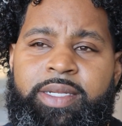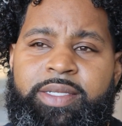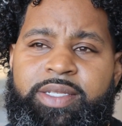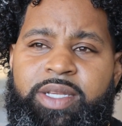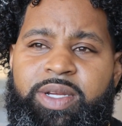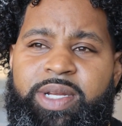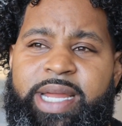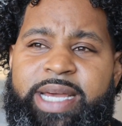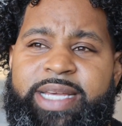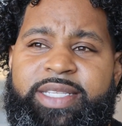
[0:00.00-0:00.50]

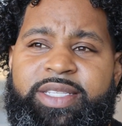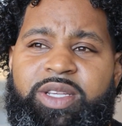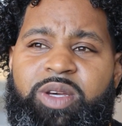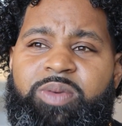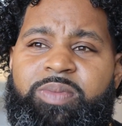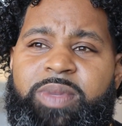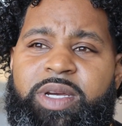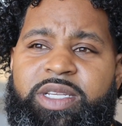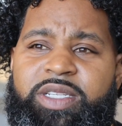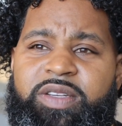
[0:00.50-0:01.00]
So not
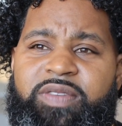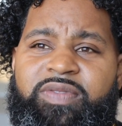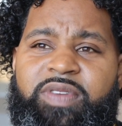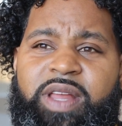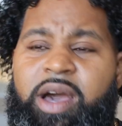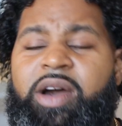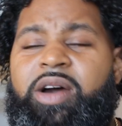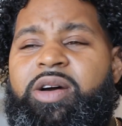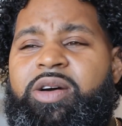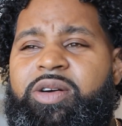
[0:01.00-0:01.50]
so much of,
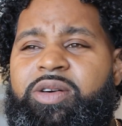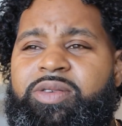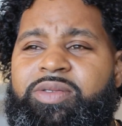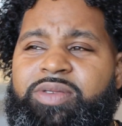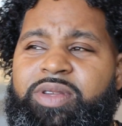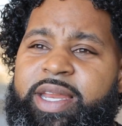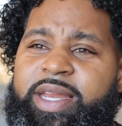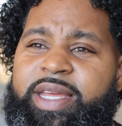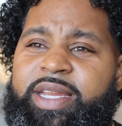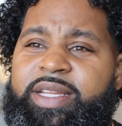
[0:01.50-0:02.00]

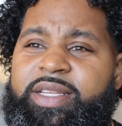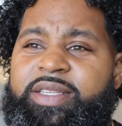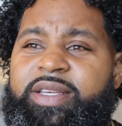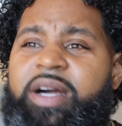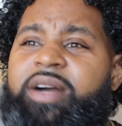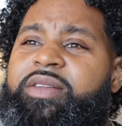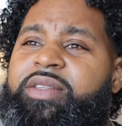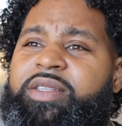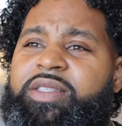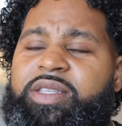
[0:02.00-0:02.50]
oh, I need to
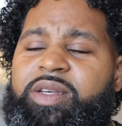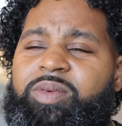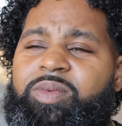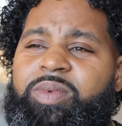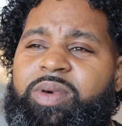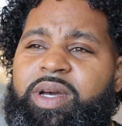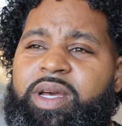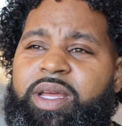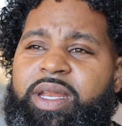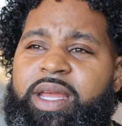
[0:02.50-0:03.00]
talk to
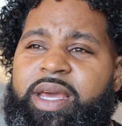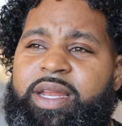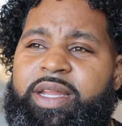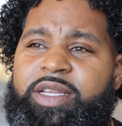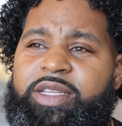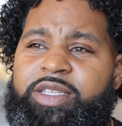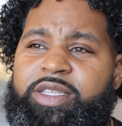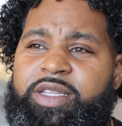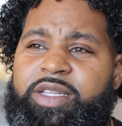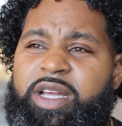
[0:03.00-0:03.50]
someone that
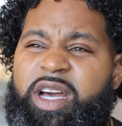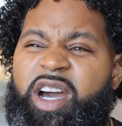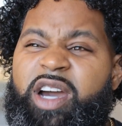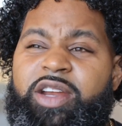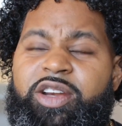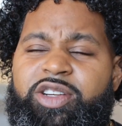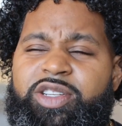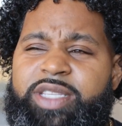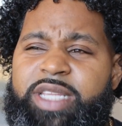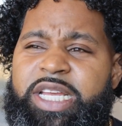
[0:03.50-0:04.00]

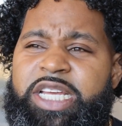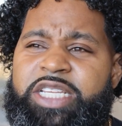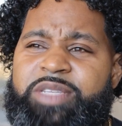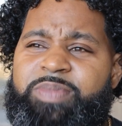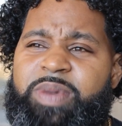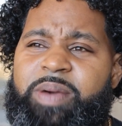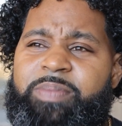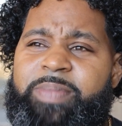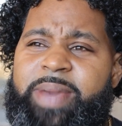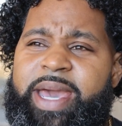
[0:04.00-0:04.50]

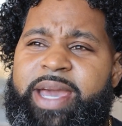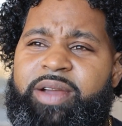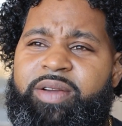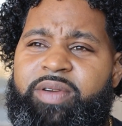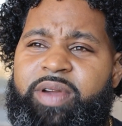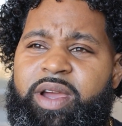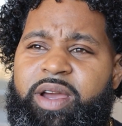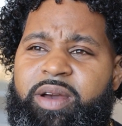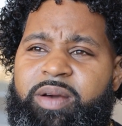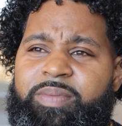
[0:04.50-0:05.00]
understands my
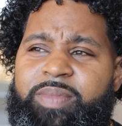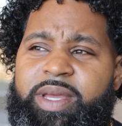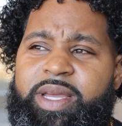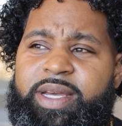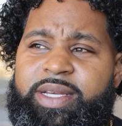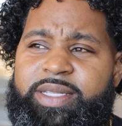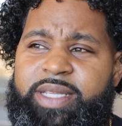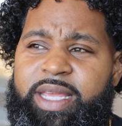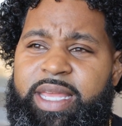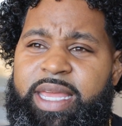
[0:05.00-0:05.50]
background,
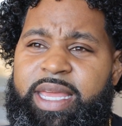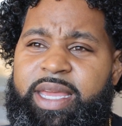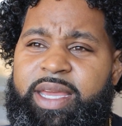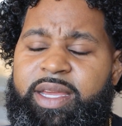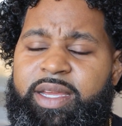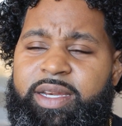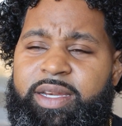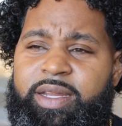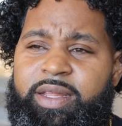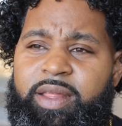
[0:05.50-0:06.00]
because
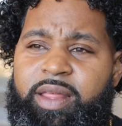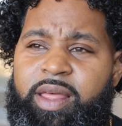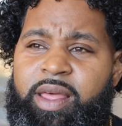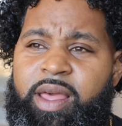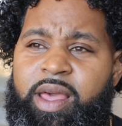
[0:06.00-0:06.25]
again,